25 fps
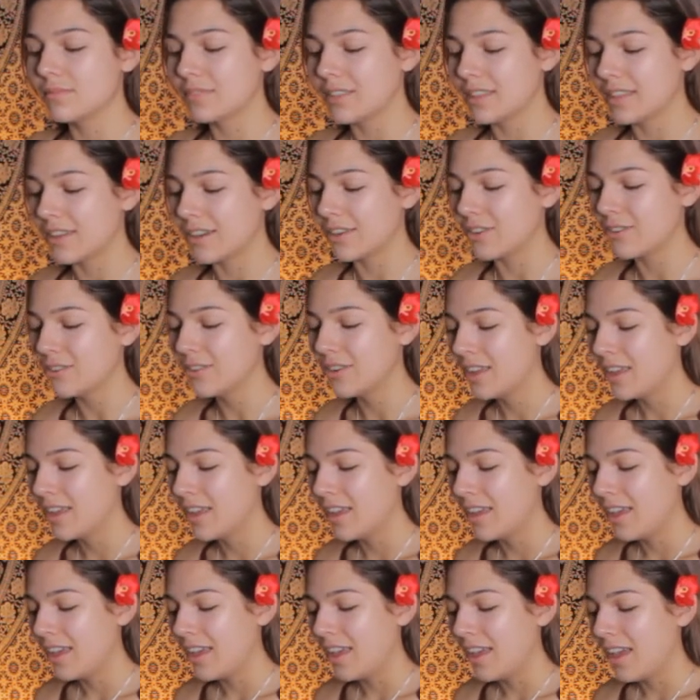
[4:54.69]
you know?
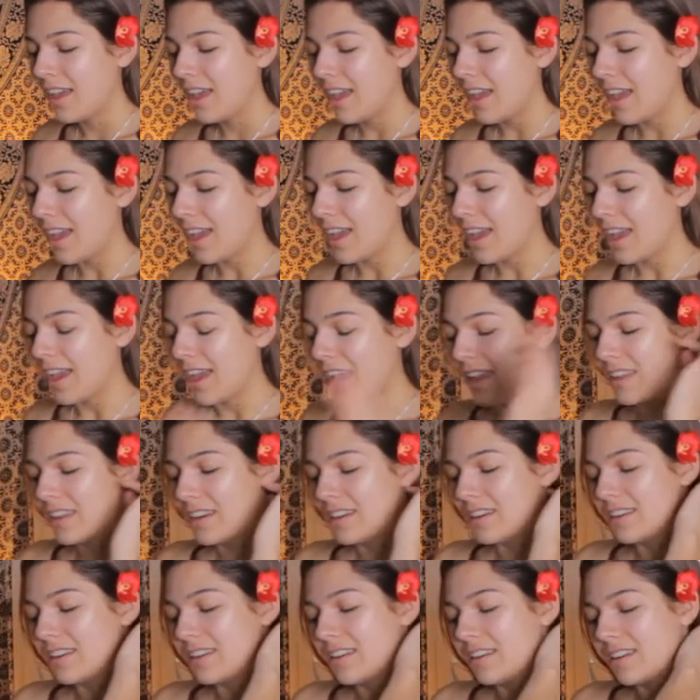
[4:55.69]

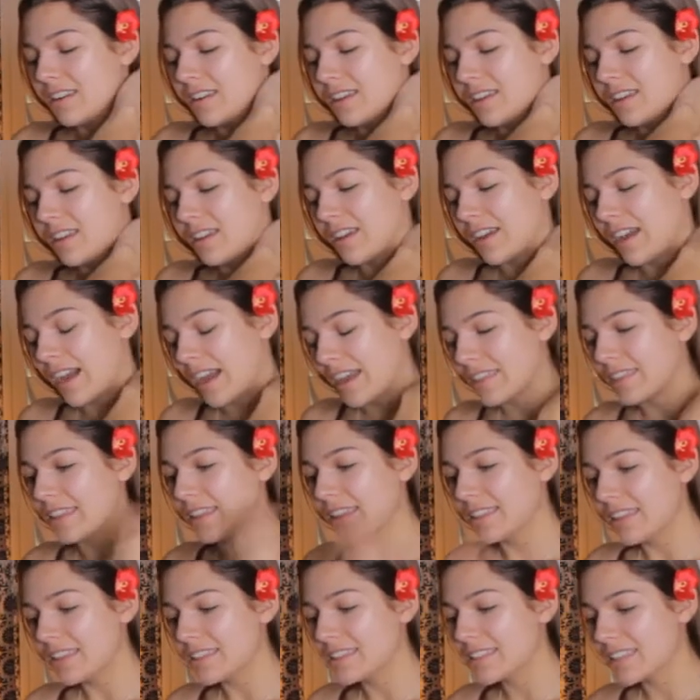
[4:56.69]
And I
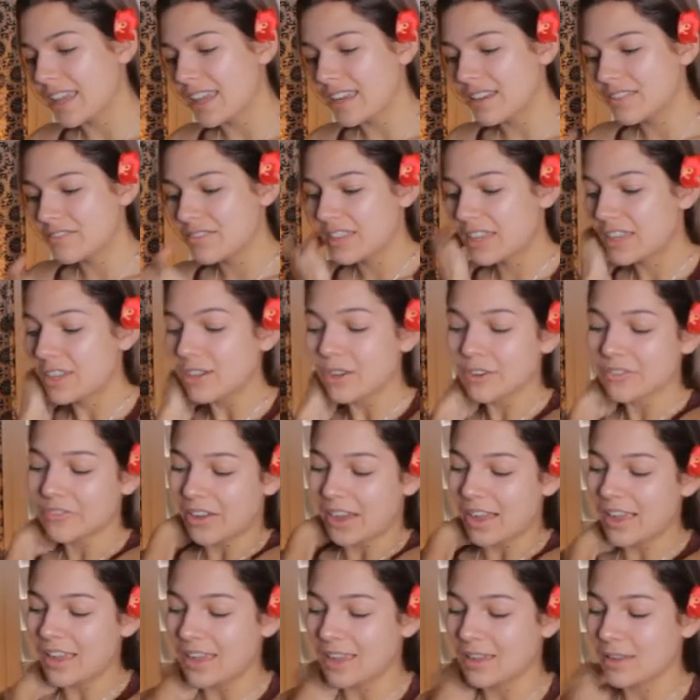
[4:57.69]
think that's kind of like your
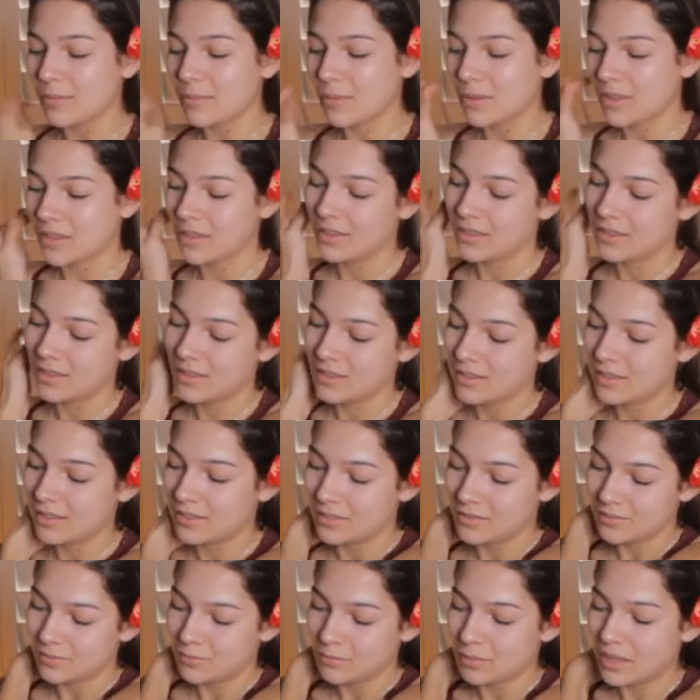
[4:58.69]
vibe.
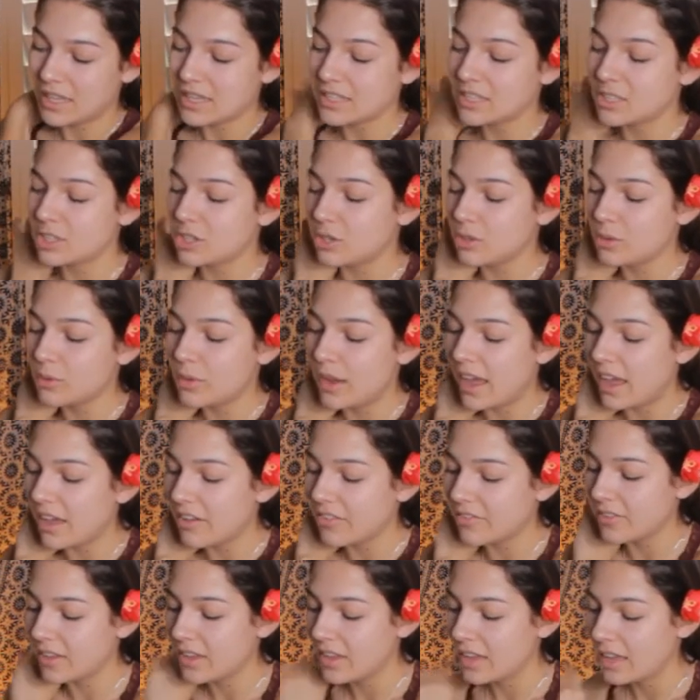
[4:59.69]
Because you
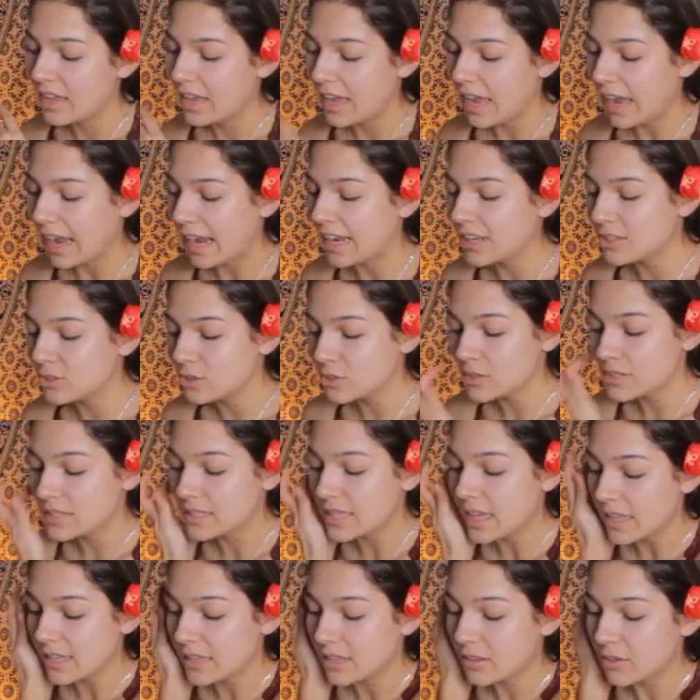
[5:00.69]
have angels
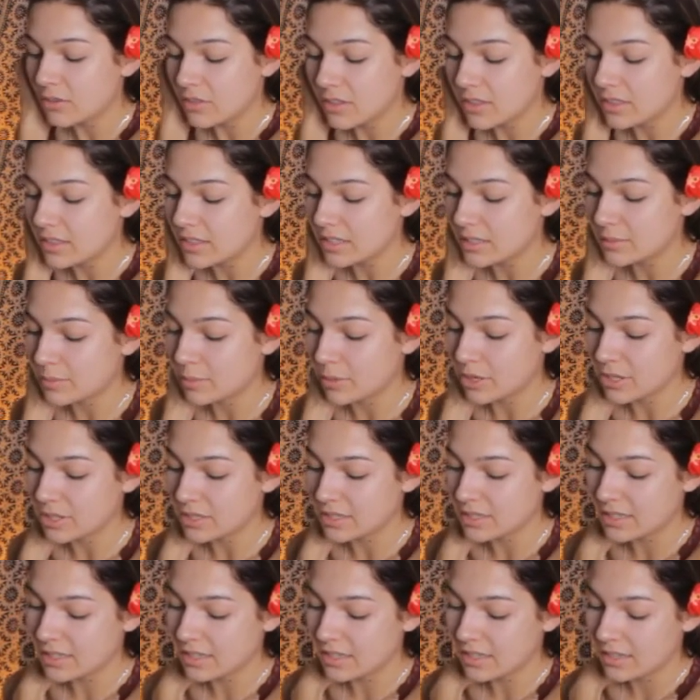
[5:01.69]
telling you that this
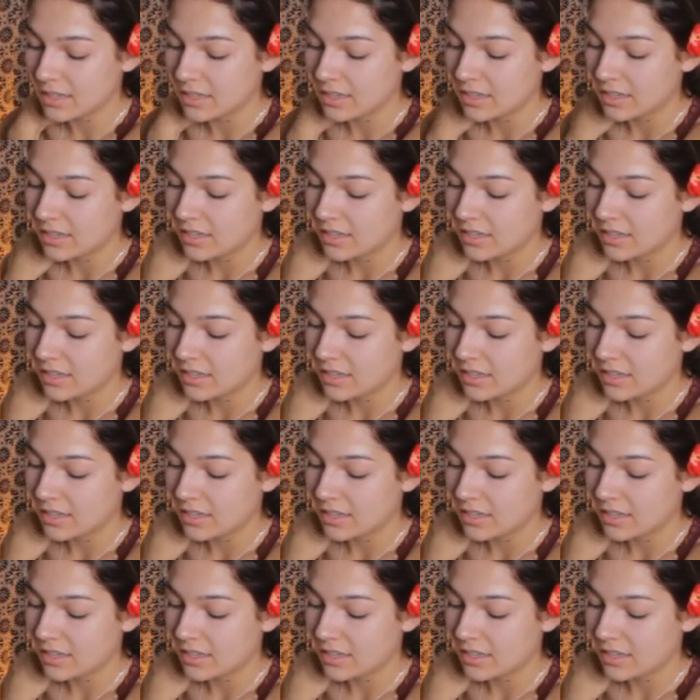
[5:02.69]
person